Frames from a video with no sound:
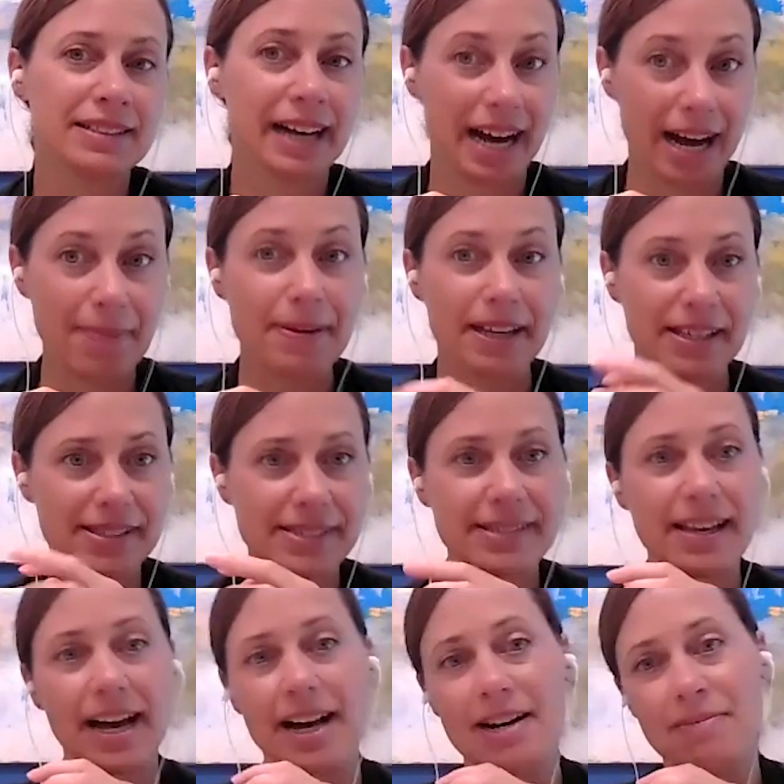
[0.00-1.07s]

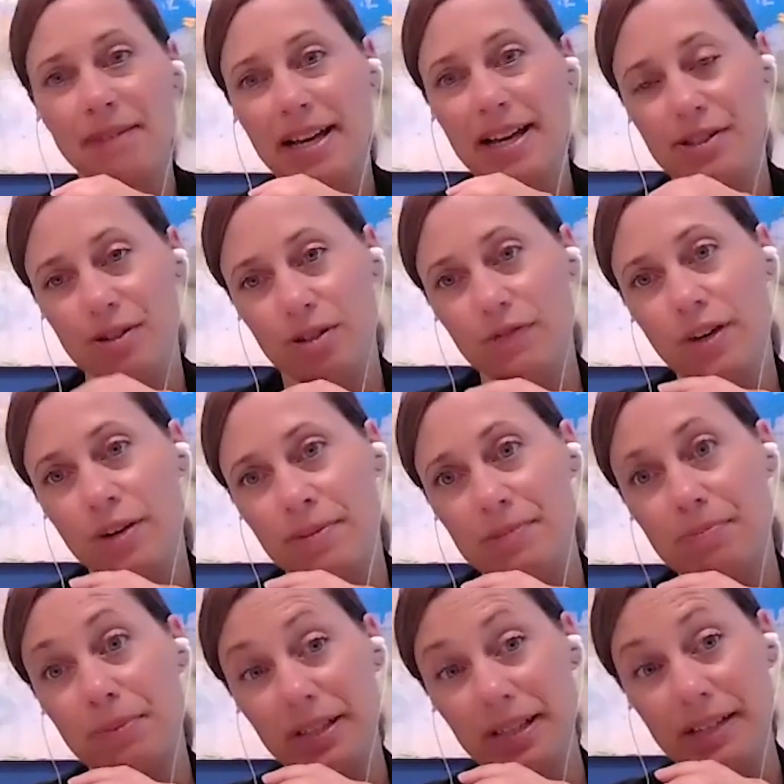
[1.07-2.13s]
habits and sort of
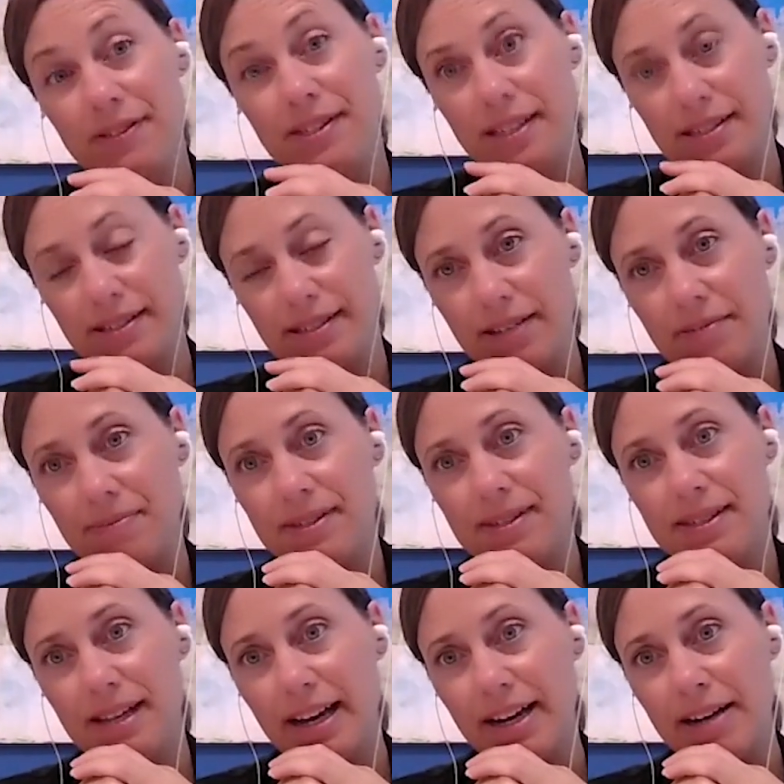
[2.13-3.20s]
almost belief
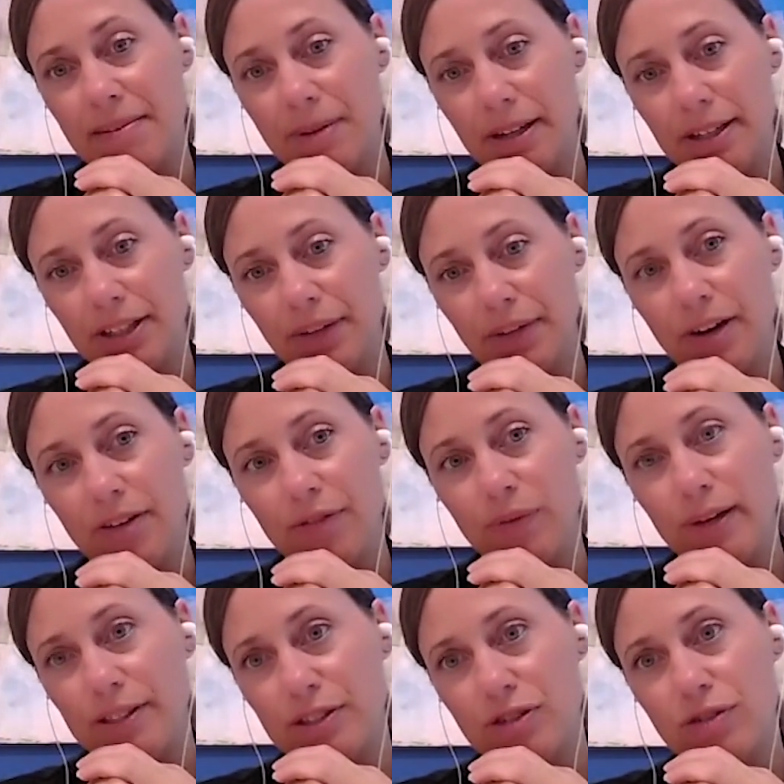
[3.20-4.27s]
systems, of
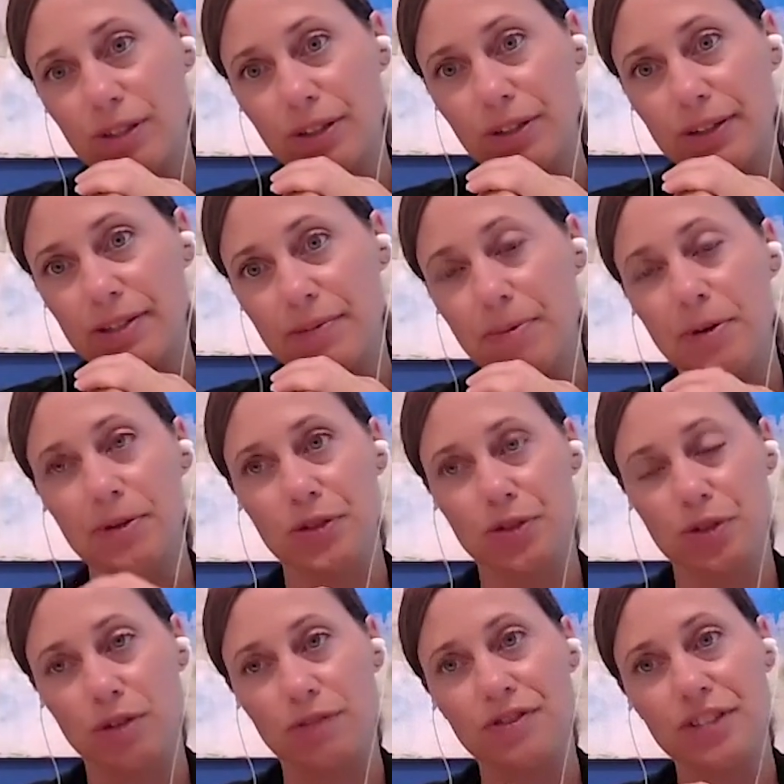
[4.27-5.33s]
what's true, as opposed to
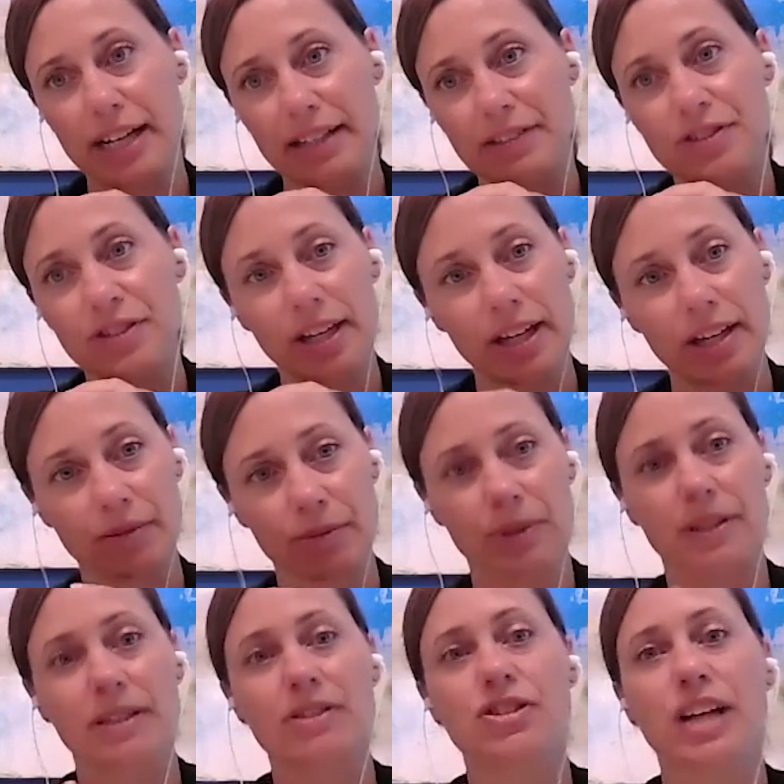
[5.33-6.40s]
sort of challenging it,
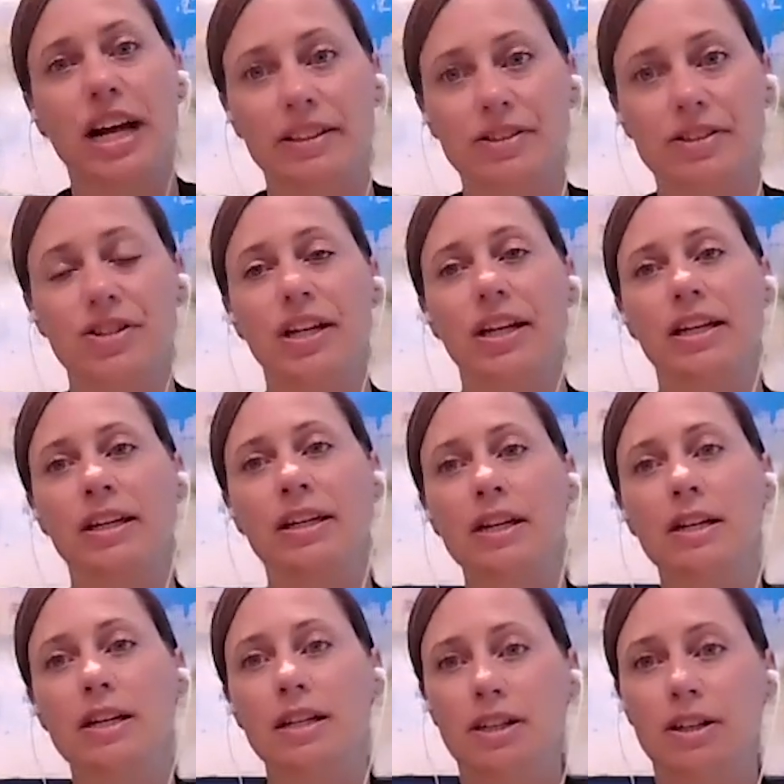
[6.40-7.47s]
really challenging,
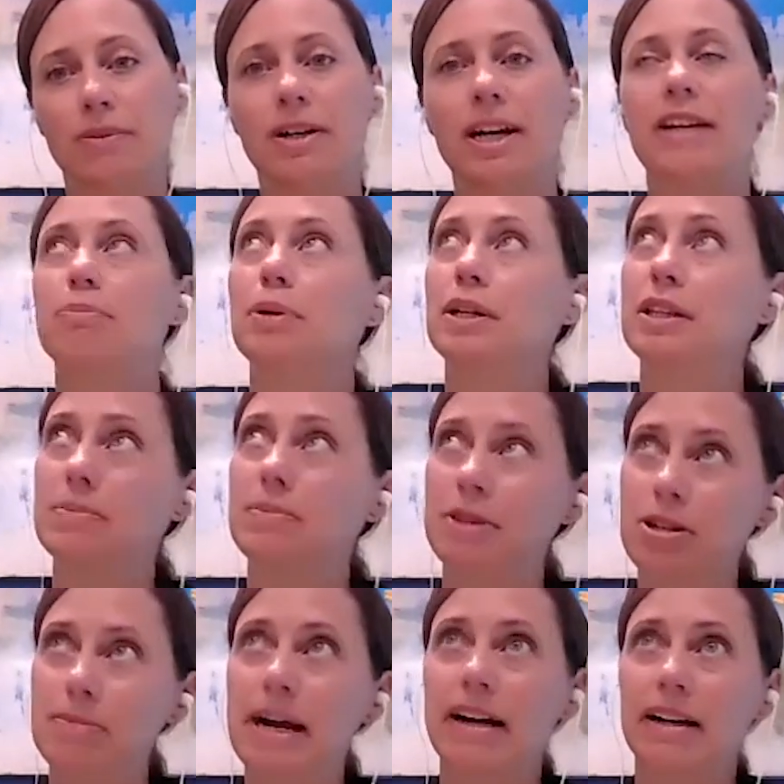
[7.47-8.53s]
kind of putting the
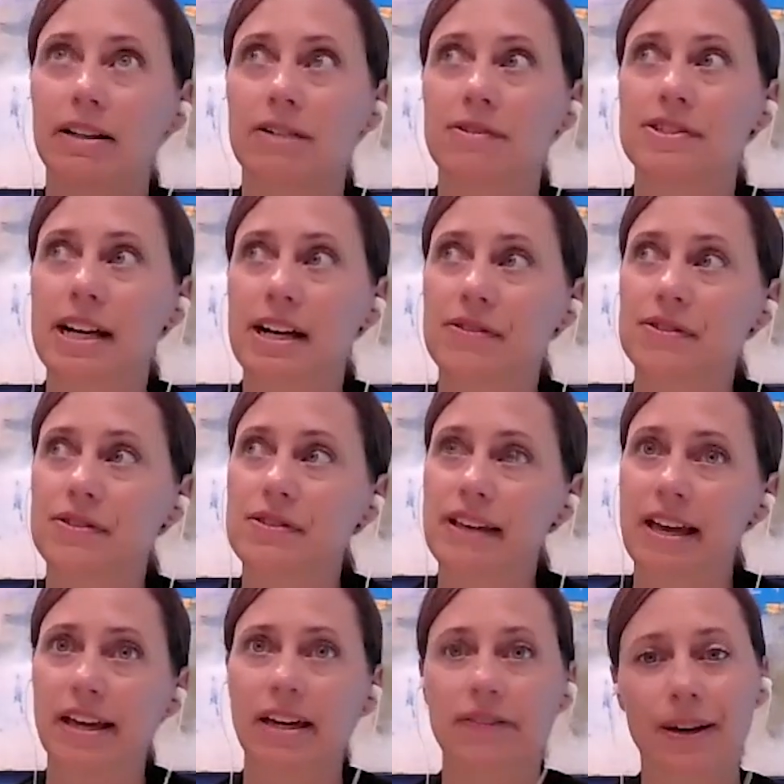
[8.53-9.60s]
mirror back on ourselves and
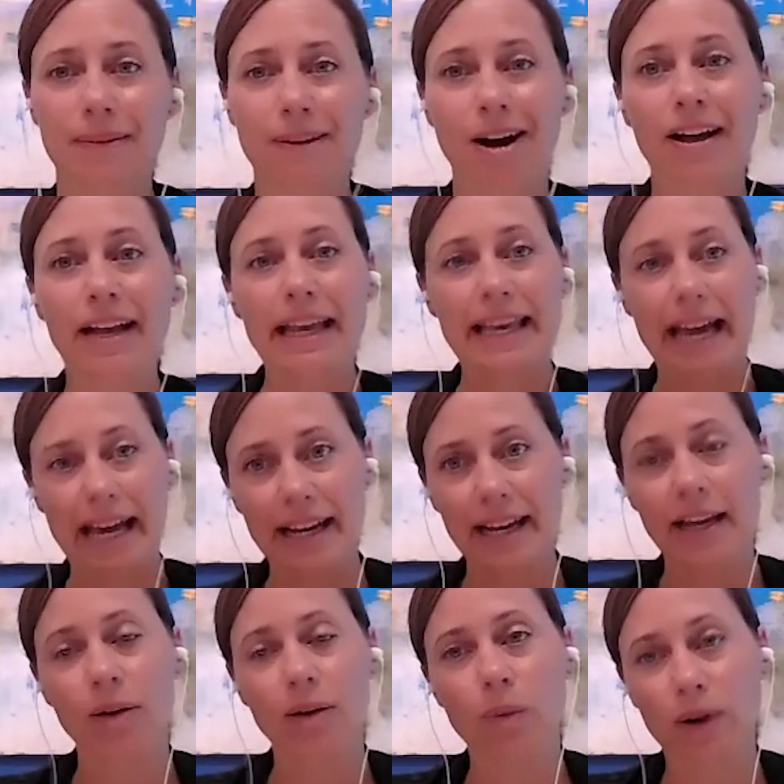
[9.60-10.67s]
saying, if I'm not
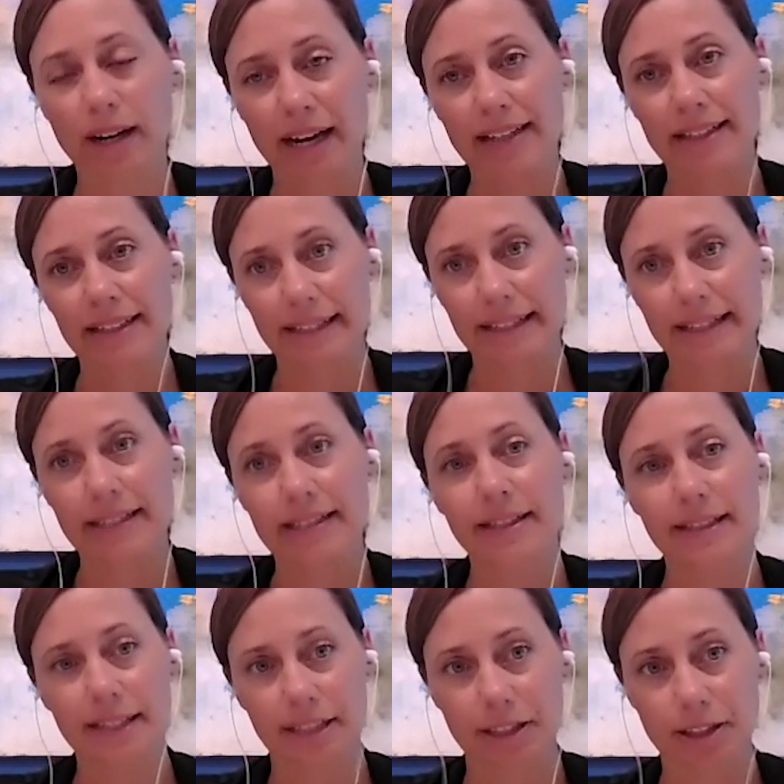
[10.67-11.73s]
getting what I need
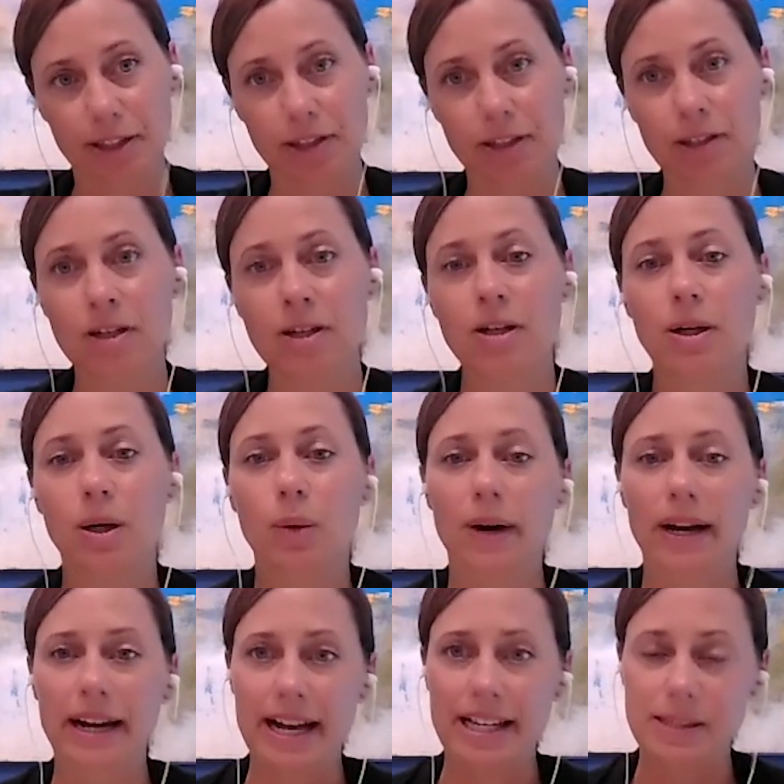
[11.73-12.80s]
here,
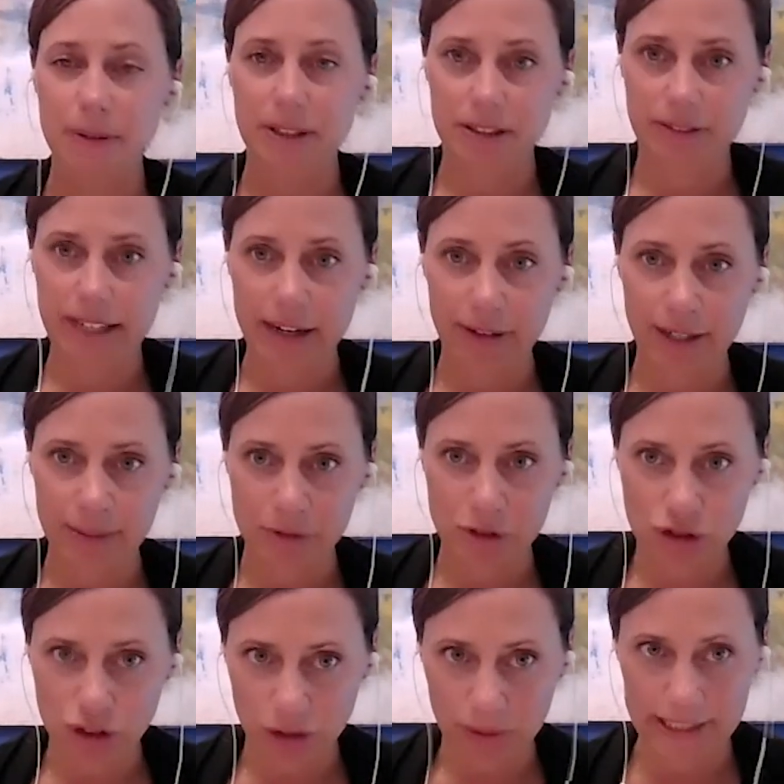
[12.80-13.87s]
what aspect of how I'm
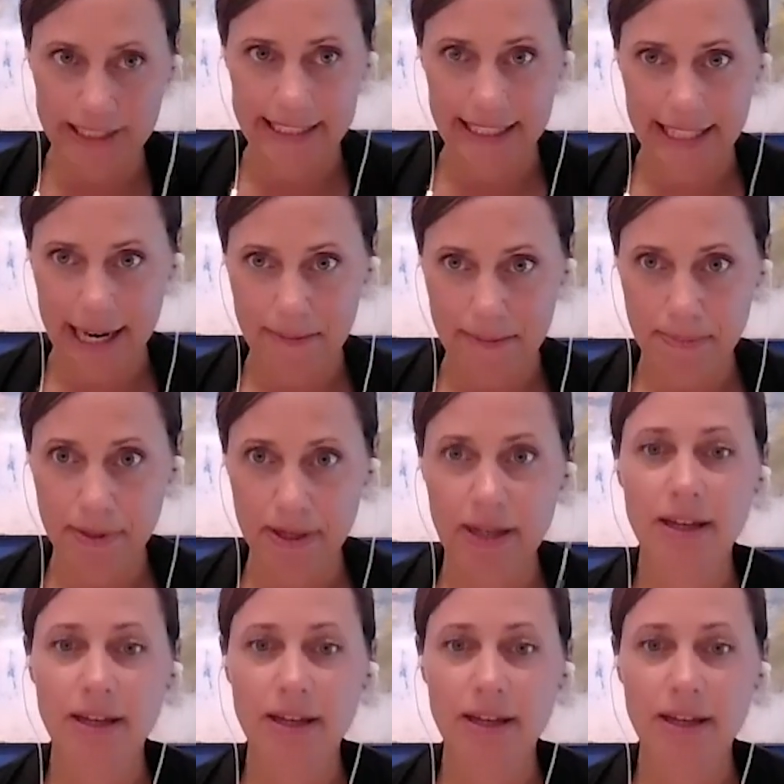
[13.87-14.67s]
showing up